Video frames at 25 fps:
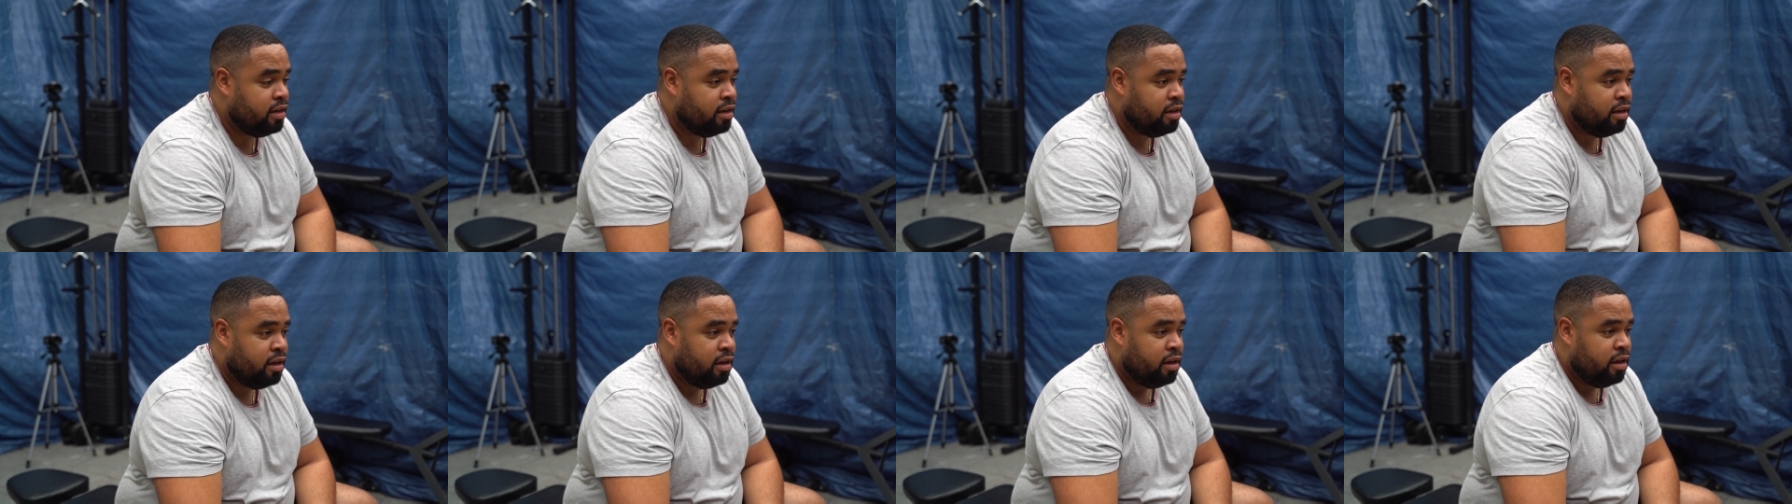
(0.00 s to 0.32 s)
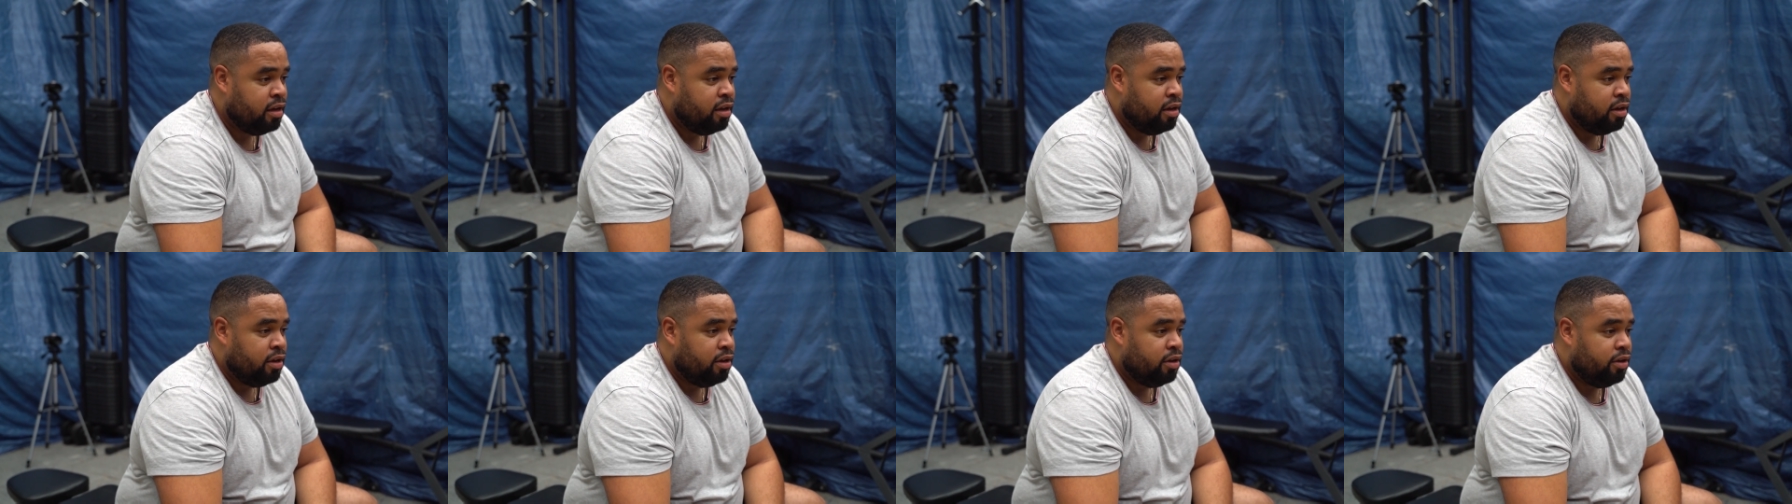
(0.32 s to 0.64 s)
Yeah.
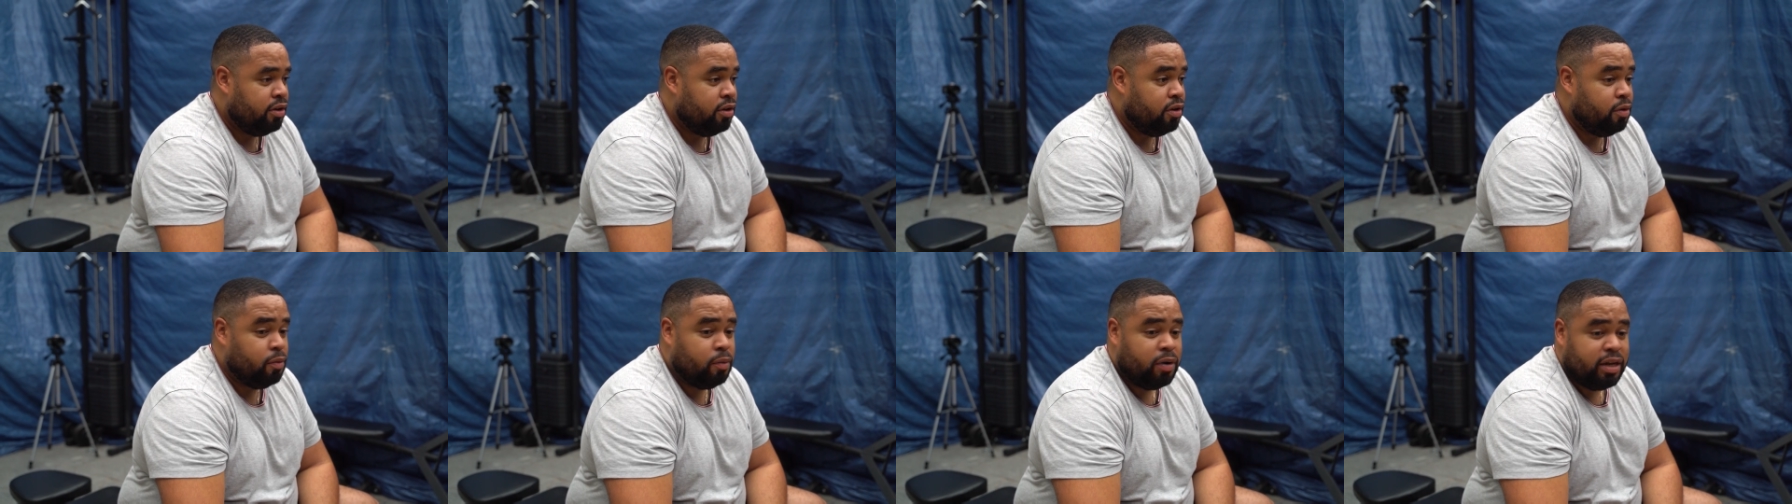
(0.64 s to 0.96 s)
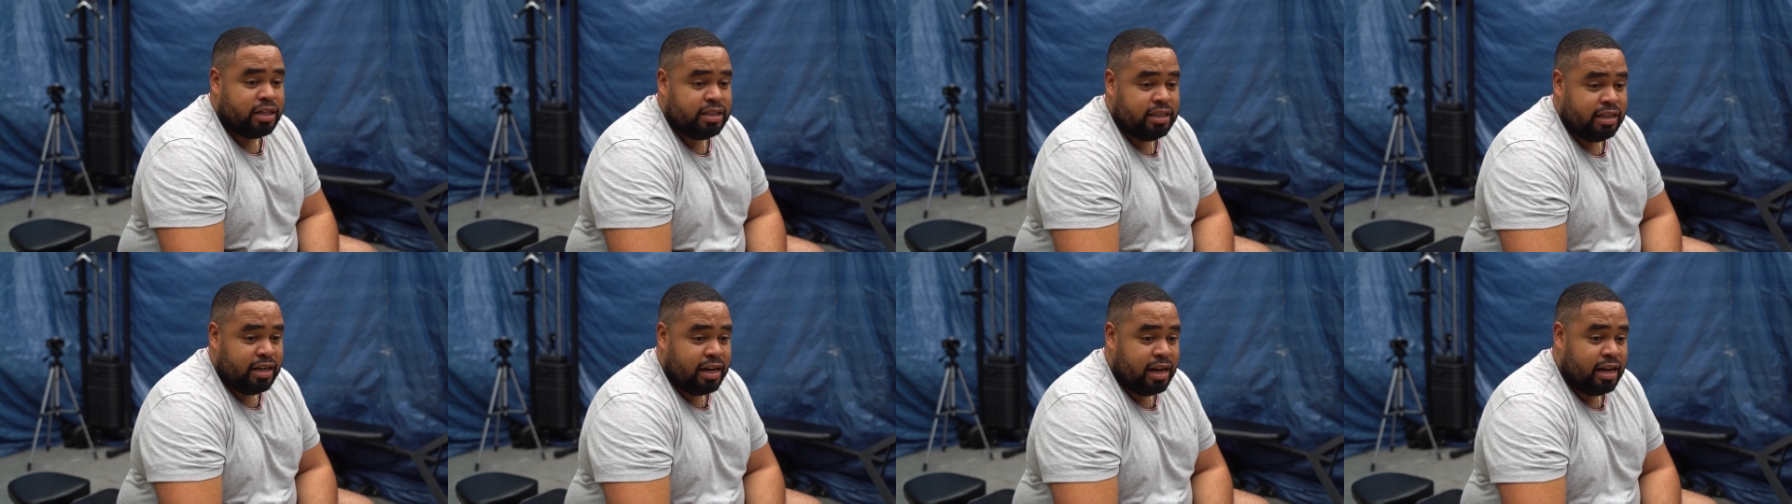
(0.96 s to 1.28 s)
You know,
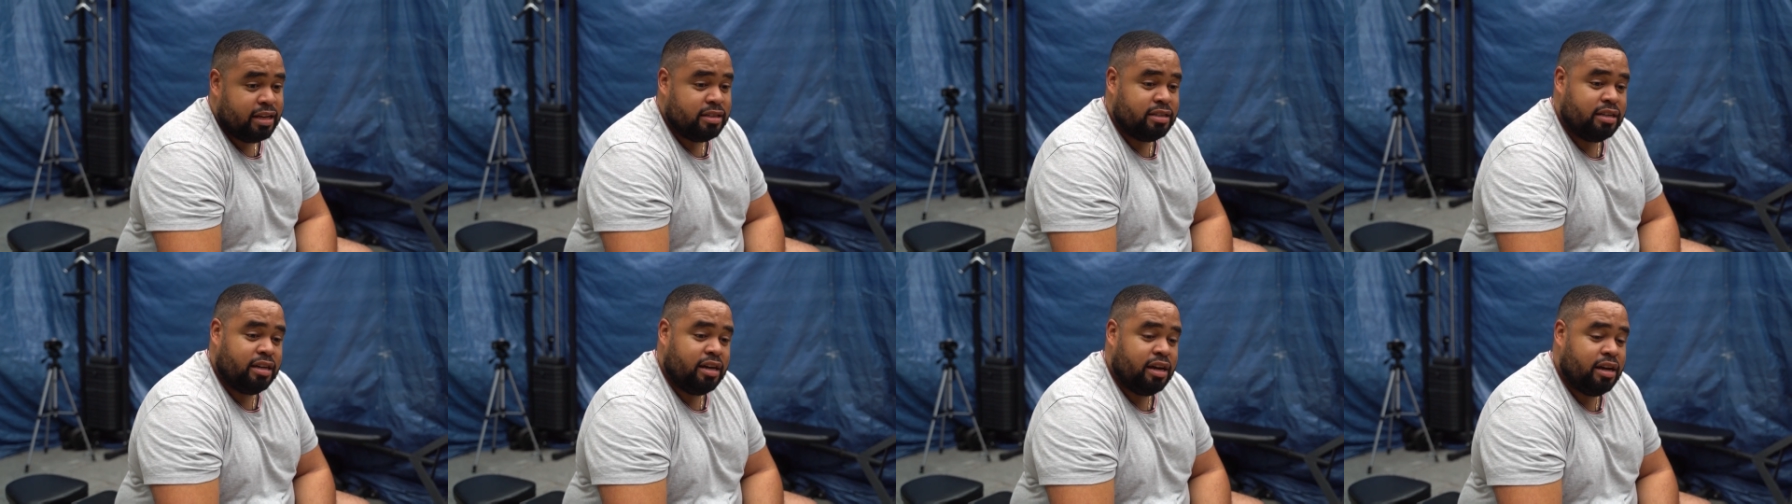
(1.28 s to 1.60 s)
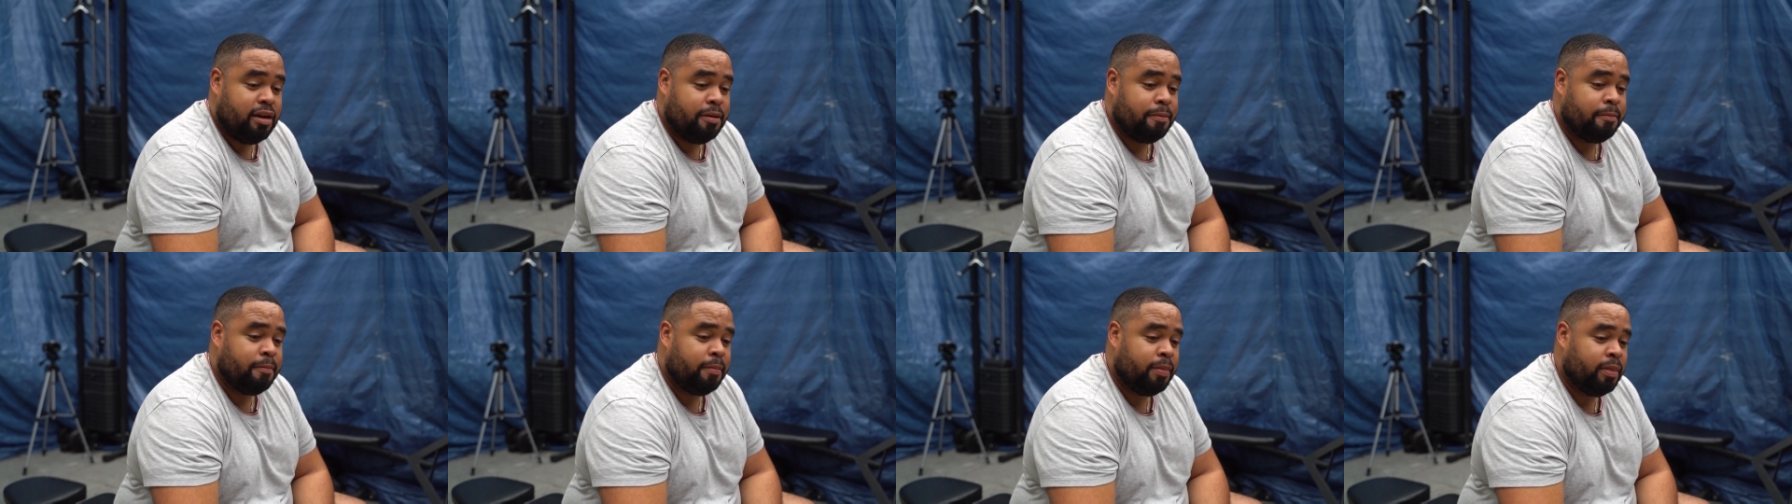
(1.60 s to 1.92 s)
worked in
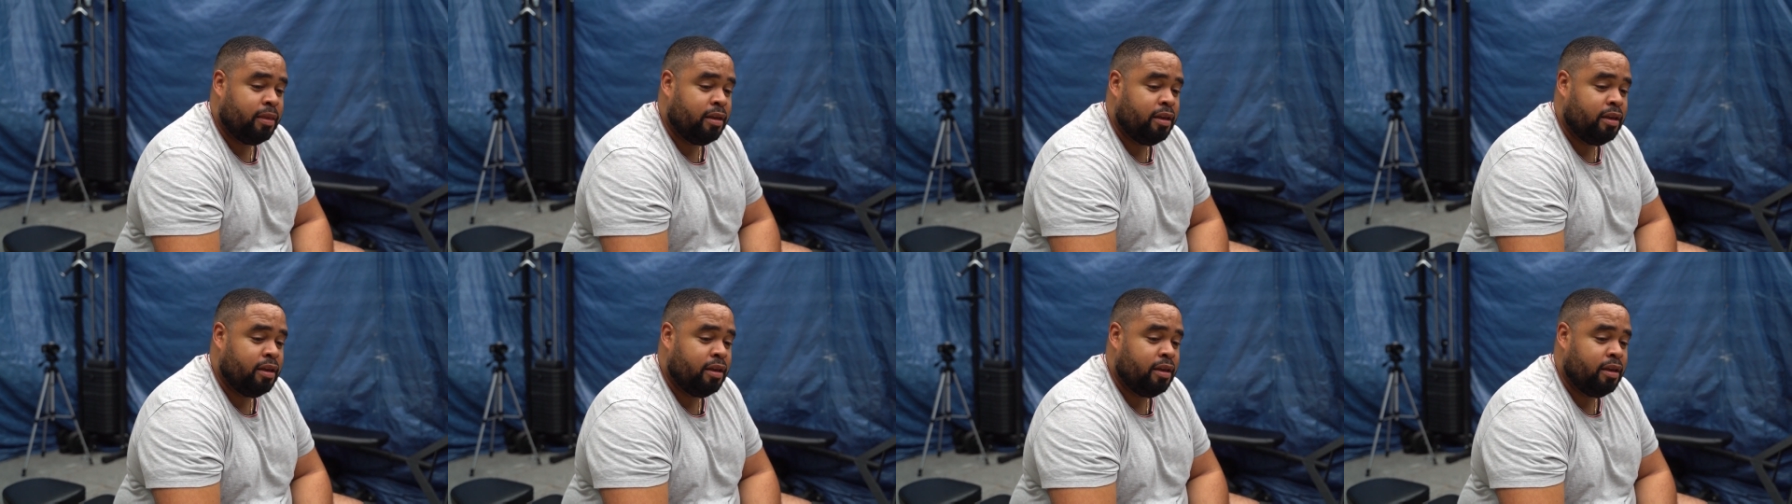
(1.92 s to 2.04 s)
Asda. Yeah.